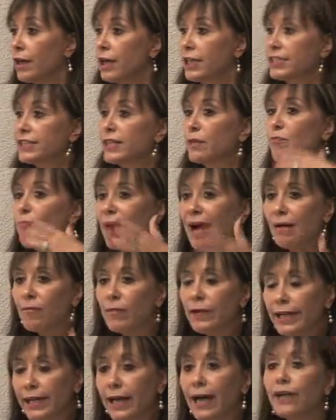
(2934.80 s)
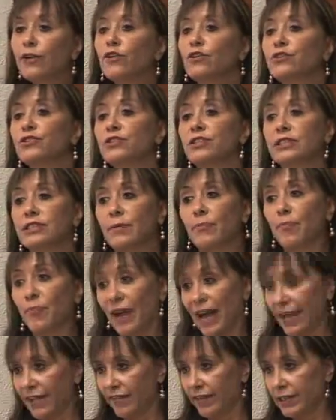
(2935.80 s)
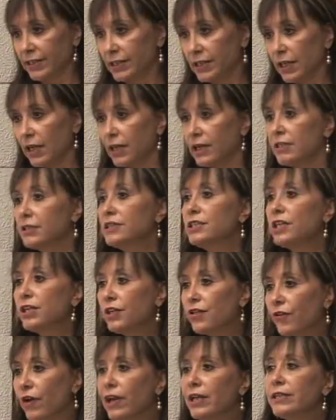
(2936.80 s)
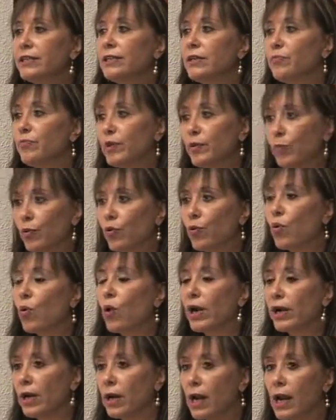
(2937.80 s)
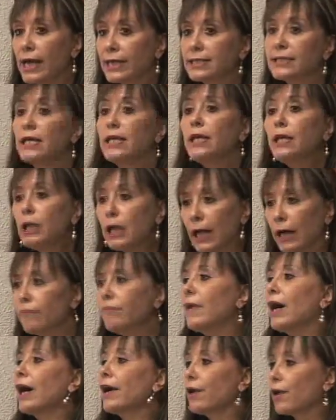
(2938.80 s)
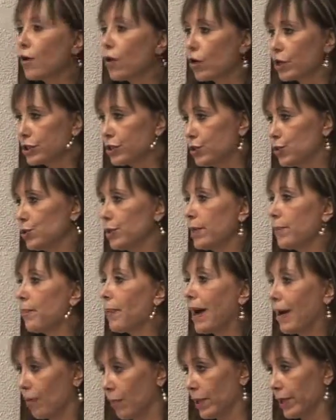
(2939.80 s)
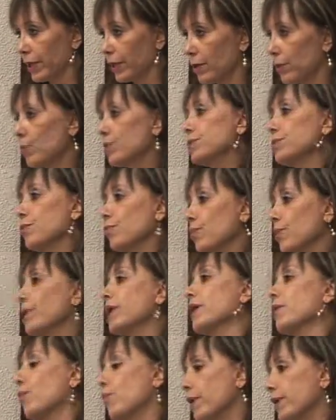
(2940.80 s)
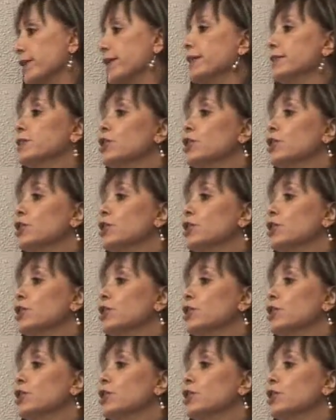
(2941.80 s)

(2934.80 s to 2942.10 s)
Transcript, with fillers: It's a public and also it's a private. Generally, the people who are less income are going to the public, where, where they